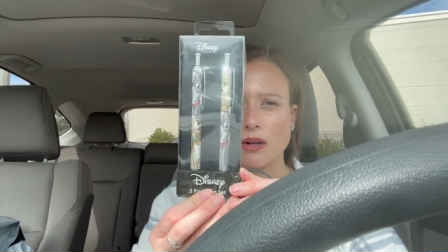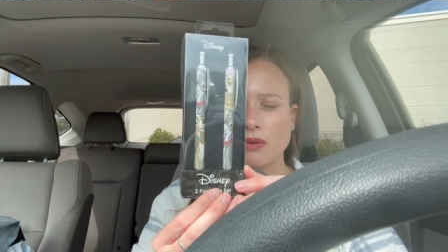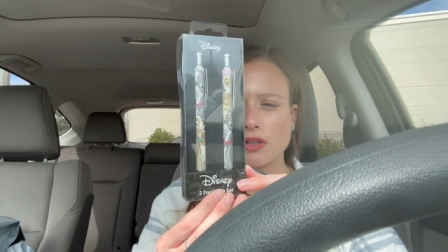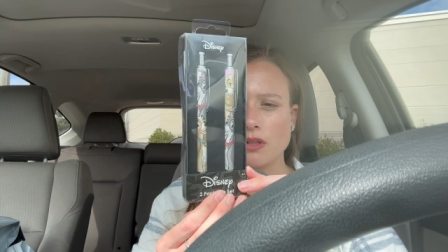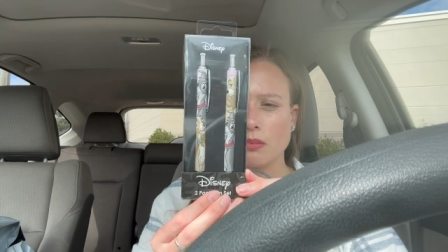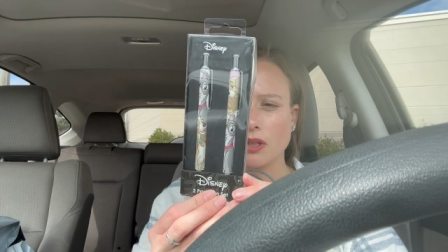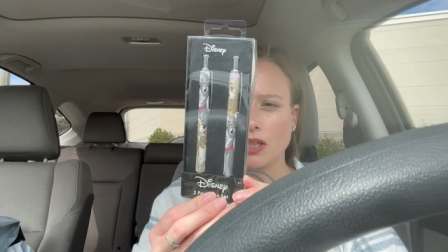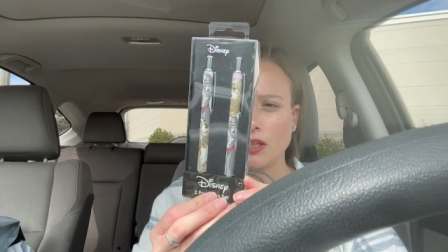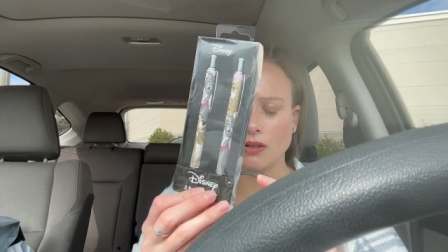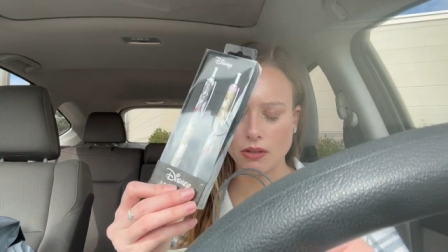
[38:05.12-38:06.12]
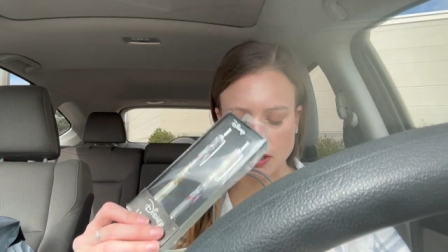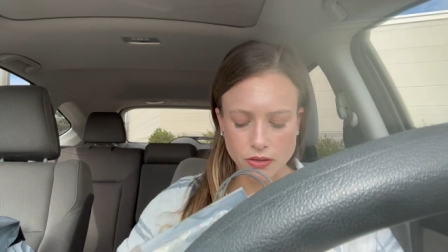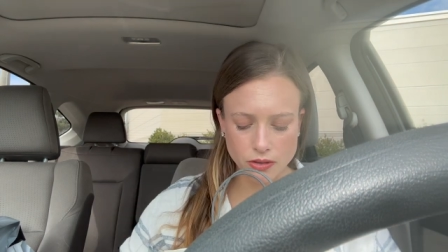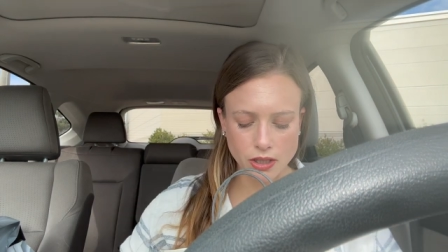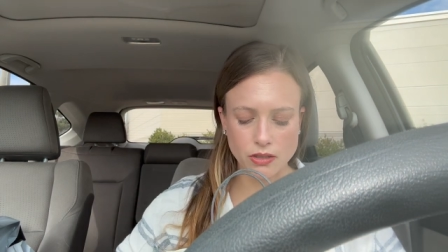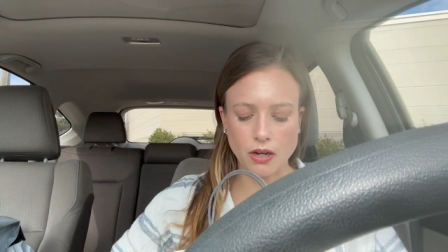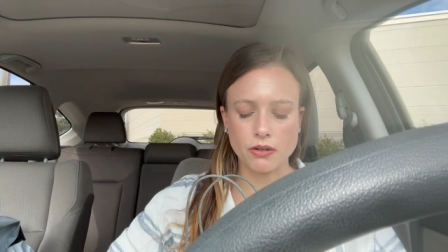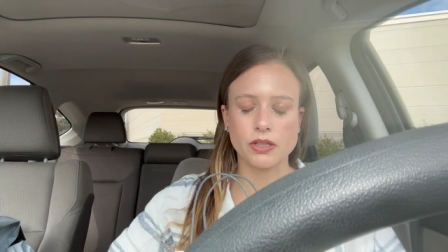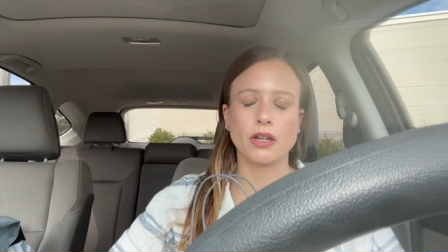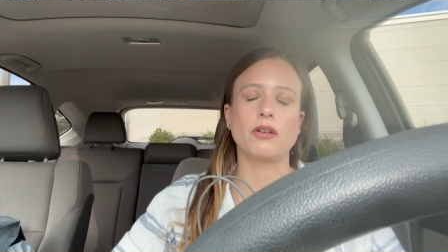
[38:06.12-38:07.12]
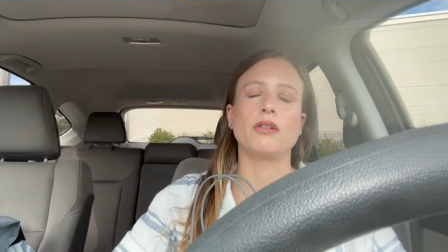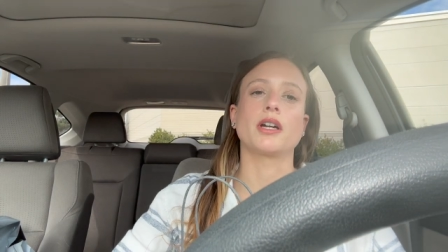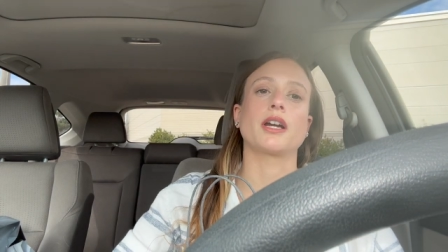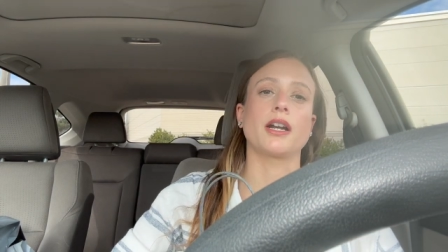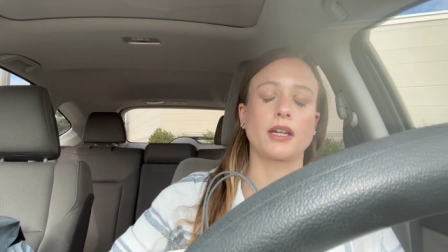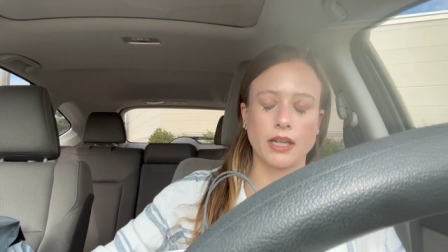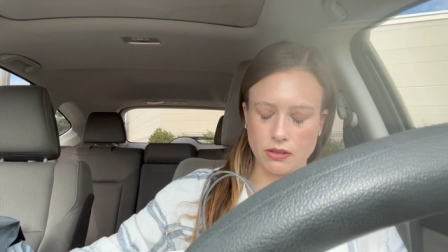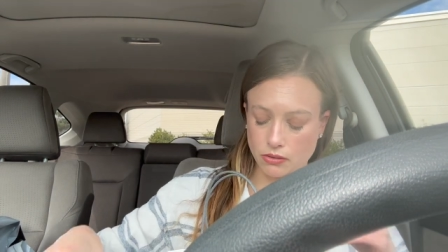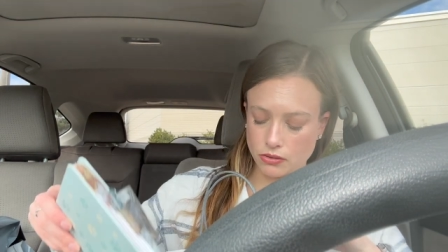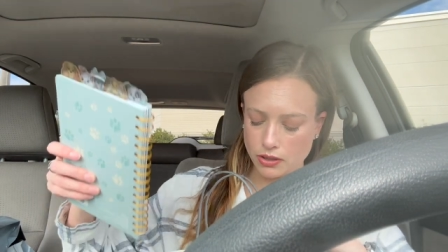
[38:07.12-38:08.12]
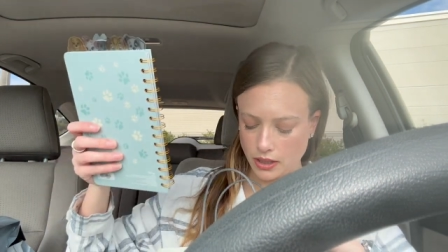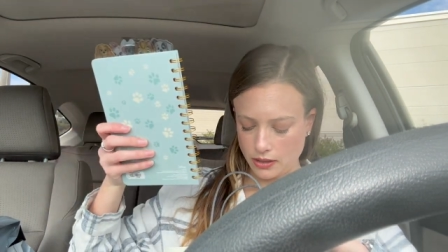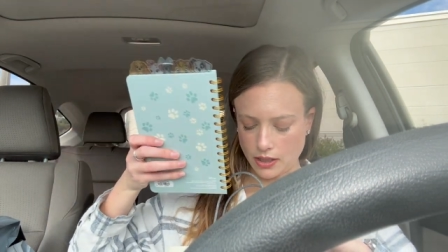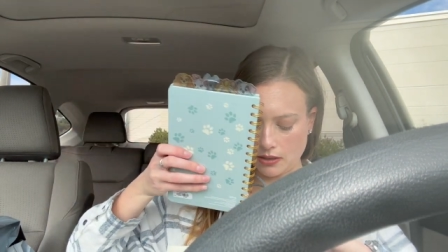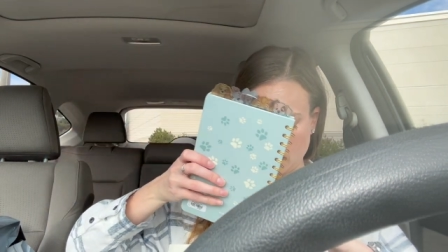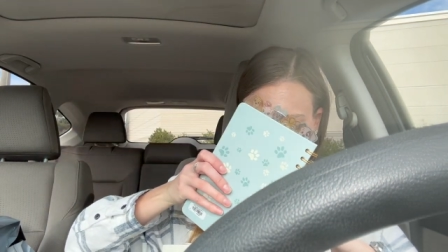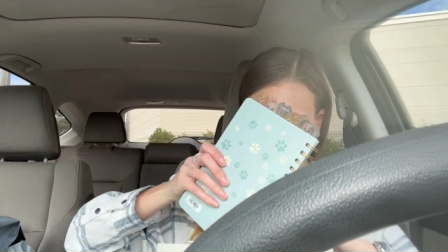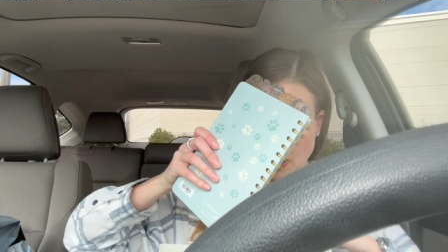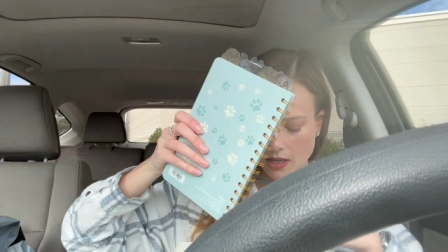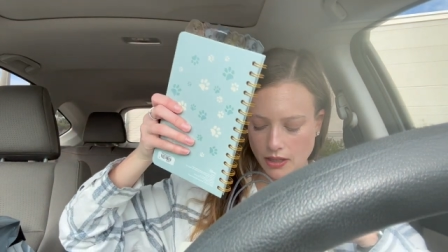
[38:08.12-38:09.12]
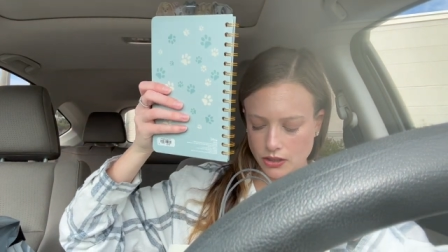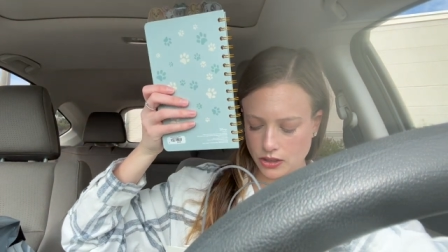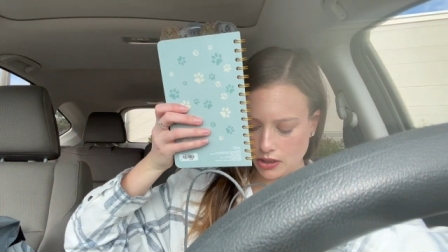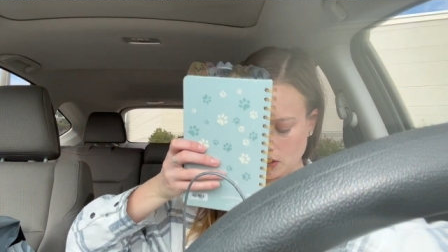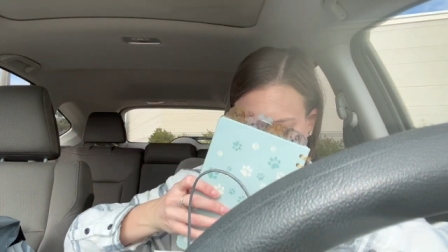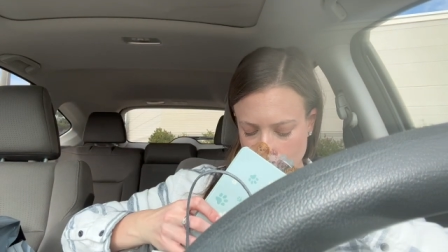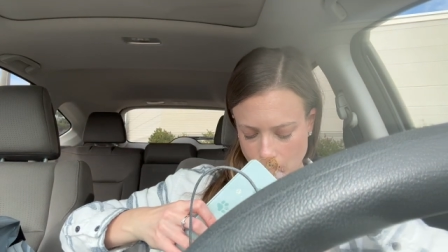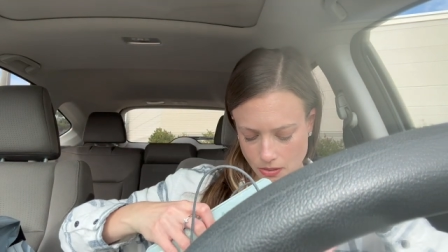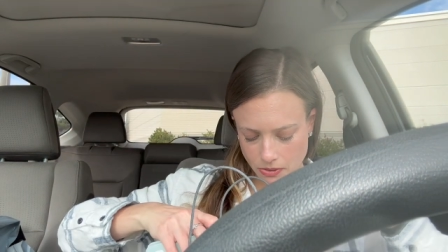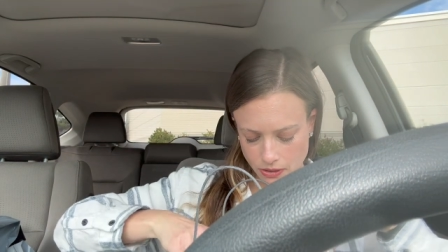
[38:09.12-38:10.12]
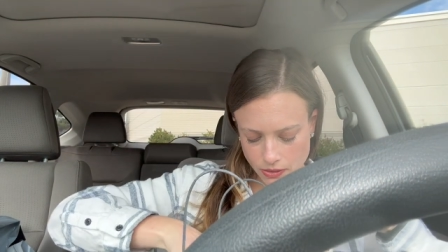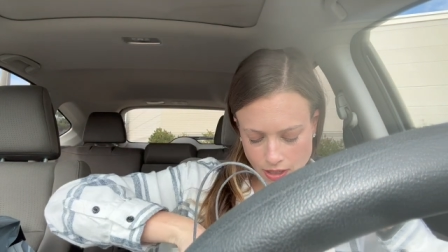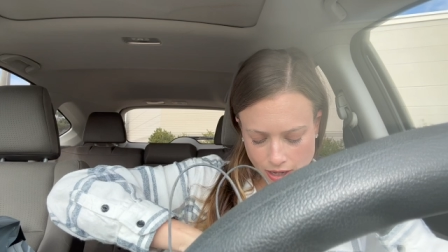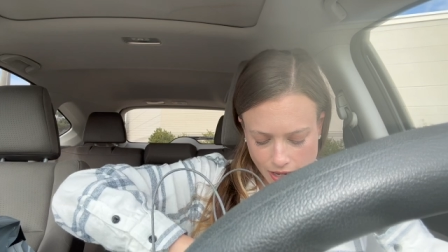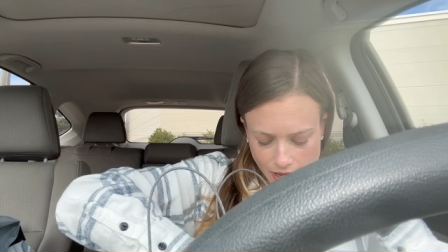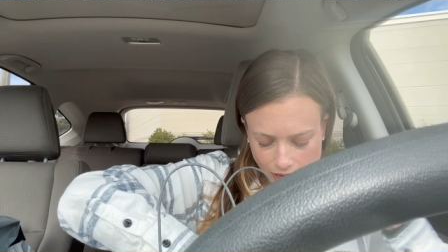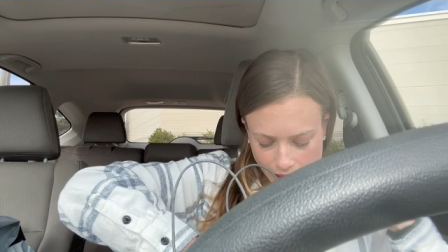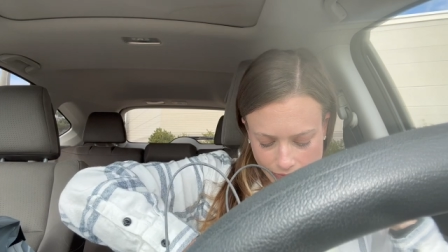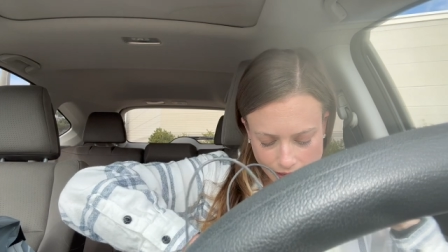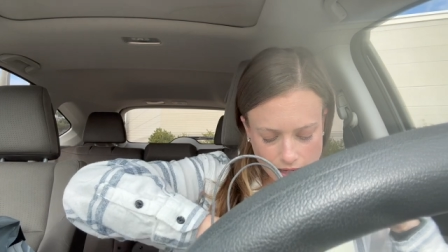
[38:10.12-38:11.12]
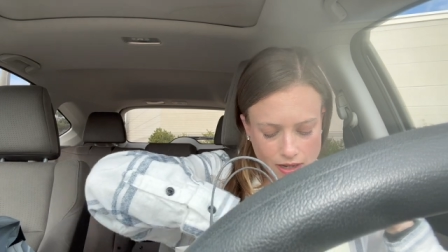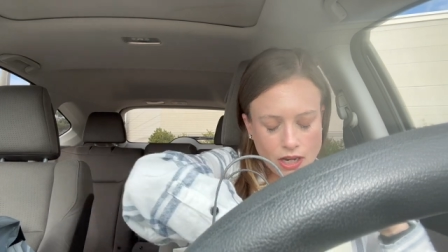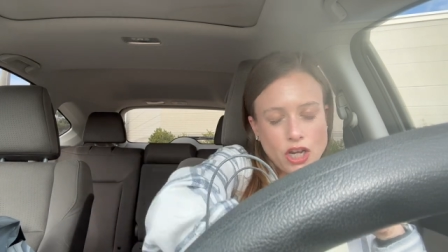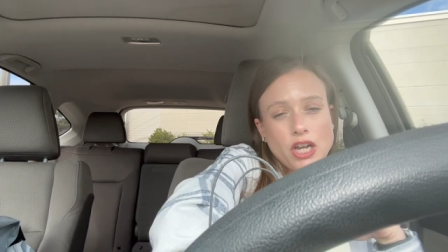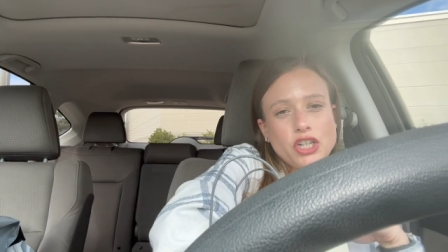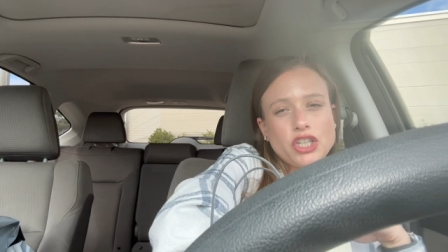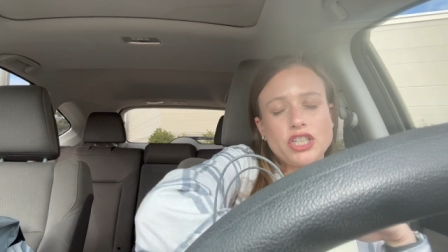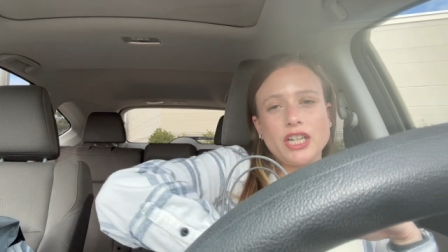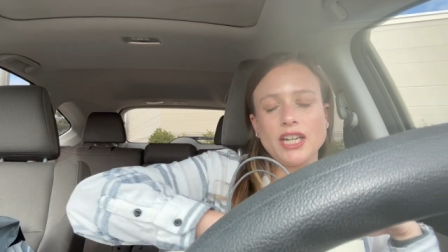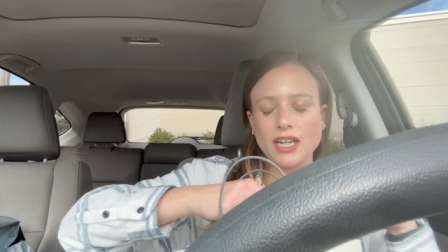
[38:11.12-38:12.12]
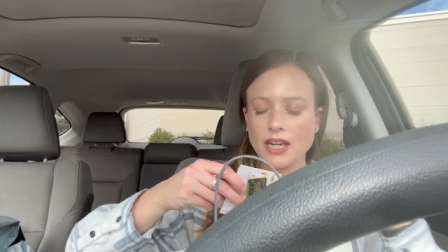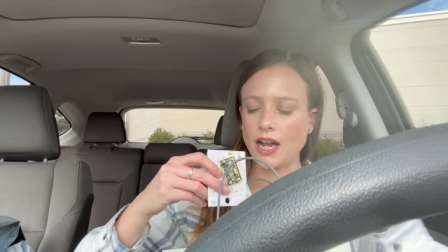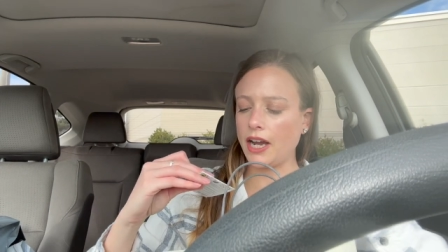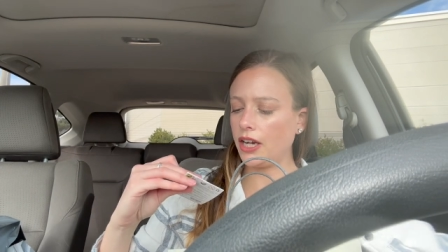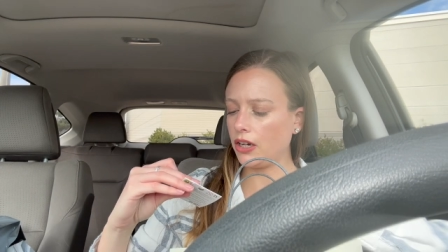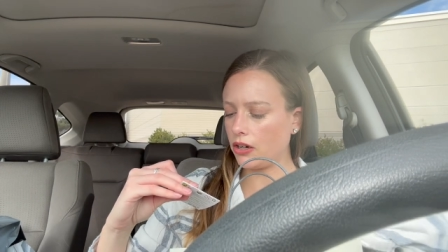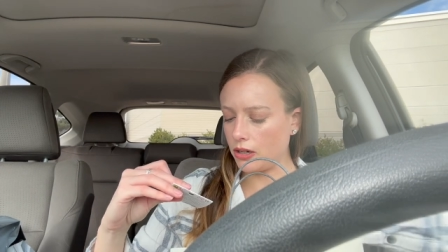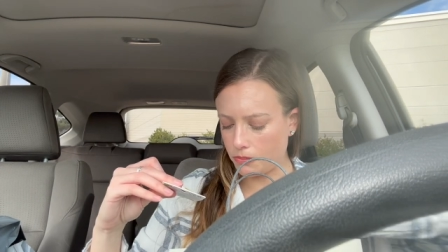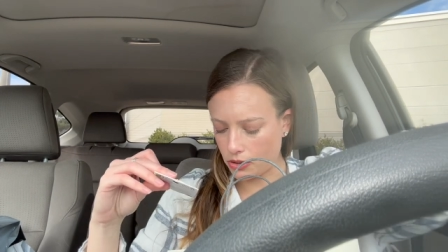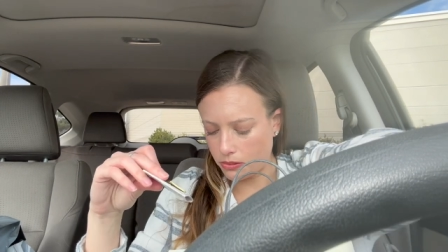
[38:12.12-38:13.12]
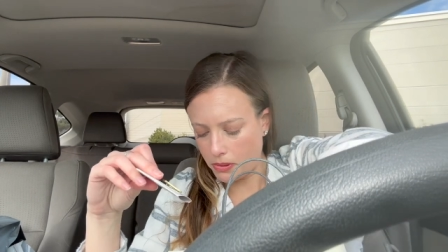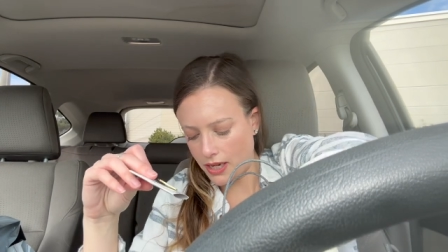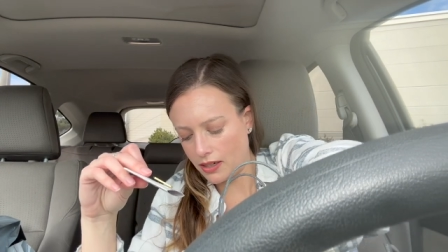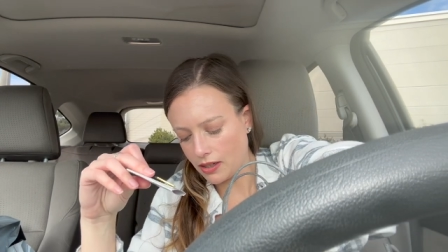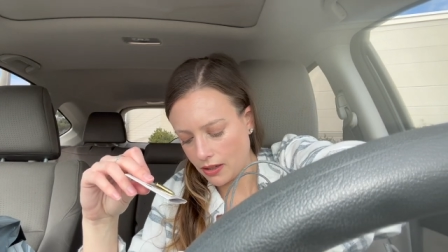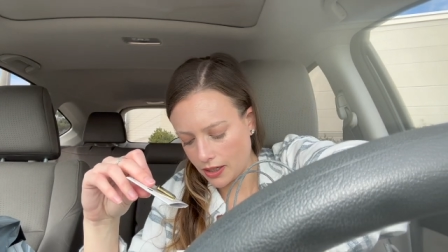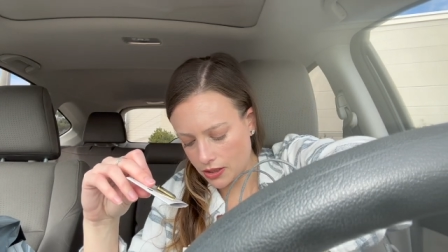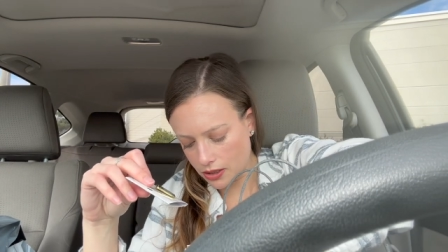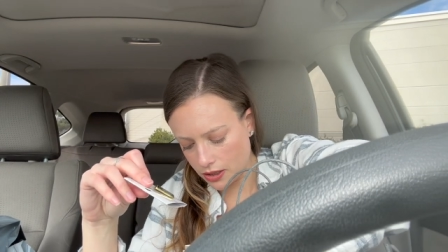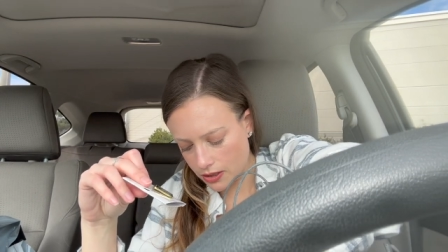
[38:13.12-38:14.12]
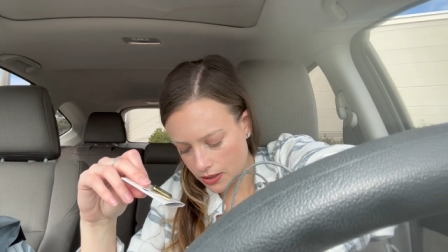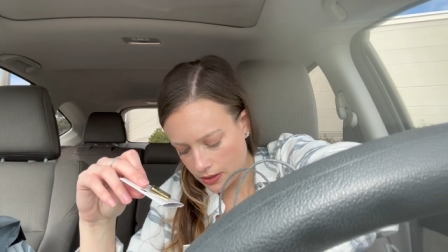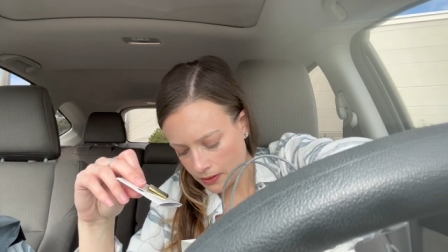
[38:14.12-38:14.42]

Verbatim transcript: was super cute. As soon as I saw it I was like oh I gotta get those like that's that's such a cute combo. And then she and I are both pin collectors